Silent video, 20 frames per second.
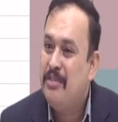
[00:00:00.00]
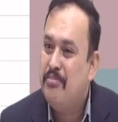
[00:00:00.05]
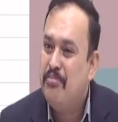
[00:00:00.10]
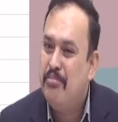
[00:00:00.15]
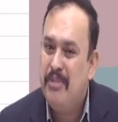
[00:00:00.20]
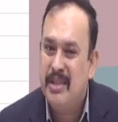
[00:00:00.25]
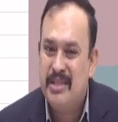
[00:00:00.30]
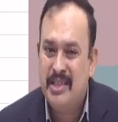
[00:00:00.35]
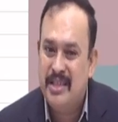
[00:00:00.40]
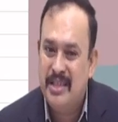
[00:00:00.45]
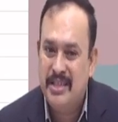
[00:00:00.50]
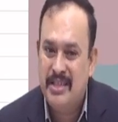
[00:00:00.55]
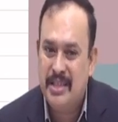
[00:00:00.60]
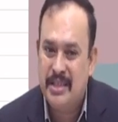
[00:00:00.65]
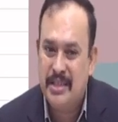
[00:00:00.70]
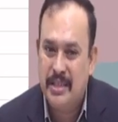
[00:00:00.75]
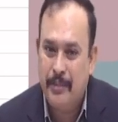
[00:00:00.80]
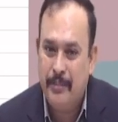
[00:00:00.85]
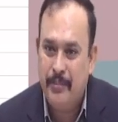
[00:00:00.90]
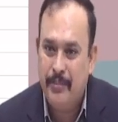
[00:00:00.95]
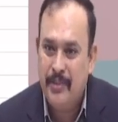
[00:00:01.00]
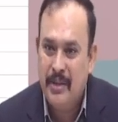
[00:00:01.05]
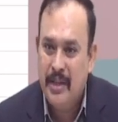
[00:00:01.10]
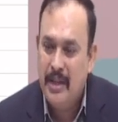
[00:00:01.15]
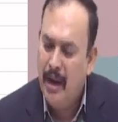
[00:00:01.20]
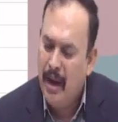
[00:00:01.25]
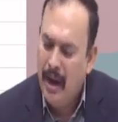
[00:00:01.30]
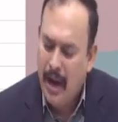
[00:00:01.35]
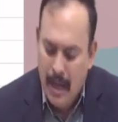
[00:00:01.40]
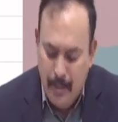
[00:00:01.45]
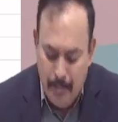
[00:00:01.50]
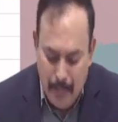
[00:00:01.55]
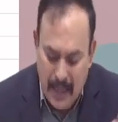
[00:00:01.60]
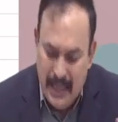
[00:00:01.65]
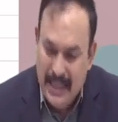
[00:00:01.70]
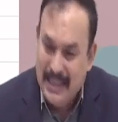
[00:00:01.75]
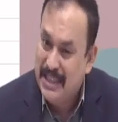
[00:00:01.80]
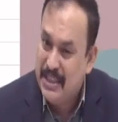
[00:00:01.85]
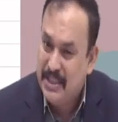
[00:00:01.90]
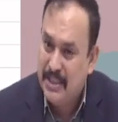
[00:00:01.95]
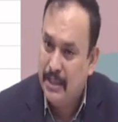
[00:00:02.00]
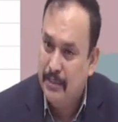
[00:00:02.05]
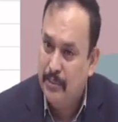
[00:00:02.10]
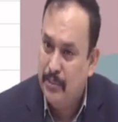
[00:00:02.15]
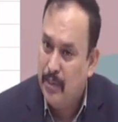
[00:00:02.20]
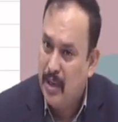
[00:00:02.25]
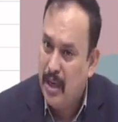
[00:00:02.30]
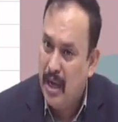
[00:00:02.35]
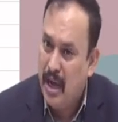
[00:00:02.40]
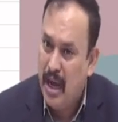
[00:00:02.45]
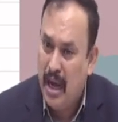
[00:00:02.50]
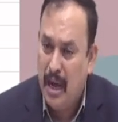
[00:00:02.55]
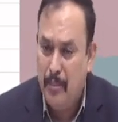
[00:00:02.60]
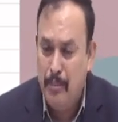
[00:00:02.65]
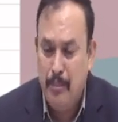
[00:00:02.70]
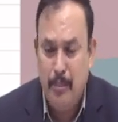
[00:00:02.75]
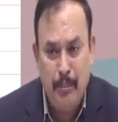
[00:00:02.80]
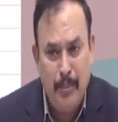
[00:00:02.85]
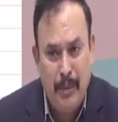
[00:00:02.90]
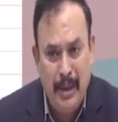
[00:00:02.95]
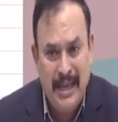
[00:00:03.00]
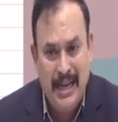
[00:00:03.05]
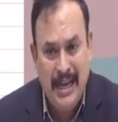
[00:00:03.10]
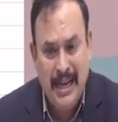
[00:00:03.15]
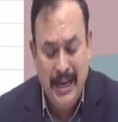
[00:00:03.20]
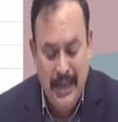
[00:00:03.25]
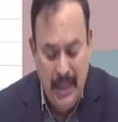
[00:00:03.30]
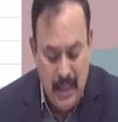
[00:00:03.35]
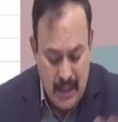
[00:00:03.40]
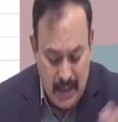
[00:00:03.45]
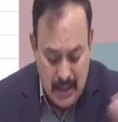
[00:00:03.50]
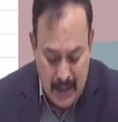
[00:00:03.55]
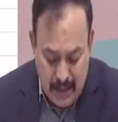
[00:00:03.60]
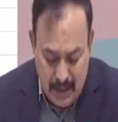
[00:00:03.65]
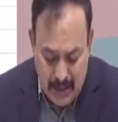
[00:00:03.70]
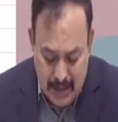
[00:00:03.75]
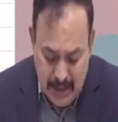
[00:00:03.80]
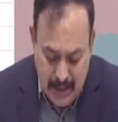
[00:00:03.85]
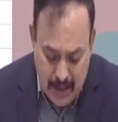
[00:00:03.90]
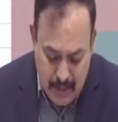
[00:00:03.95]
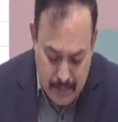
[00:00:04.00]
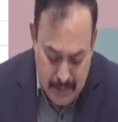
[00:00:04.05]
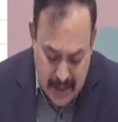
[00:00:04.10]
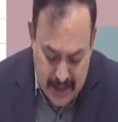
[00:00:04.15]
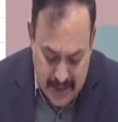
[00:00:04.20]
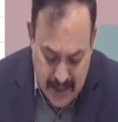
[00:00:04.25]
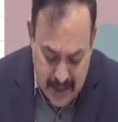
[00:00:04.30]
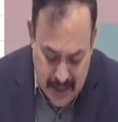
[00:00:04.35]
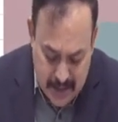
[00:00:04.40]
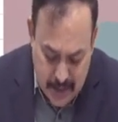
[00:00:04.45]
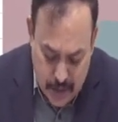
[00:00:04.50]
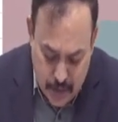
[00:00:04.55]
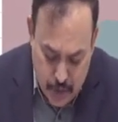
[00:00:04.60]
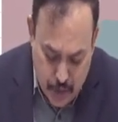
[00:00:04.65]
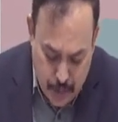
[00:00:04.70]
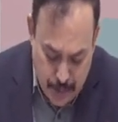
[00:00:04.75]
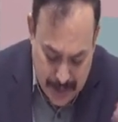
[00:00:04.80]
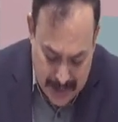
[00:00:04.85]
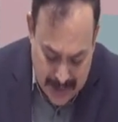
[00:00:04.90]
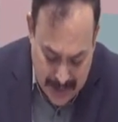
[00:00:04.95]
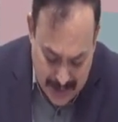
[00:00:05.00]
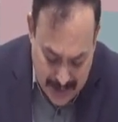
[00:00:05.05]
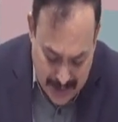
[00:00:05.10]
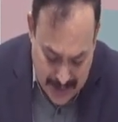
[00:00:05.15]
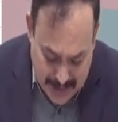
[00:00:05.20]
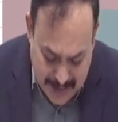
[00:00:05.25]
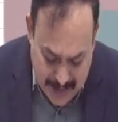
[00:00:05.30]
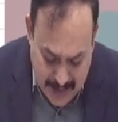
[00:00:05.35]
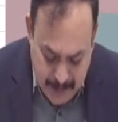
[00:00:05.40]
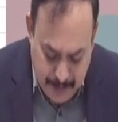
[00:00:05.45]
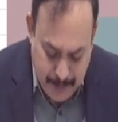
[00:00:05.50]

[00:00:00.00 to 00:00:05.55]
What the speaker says: messaging system, or by registered mail ID, a message should be generated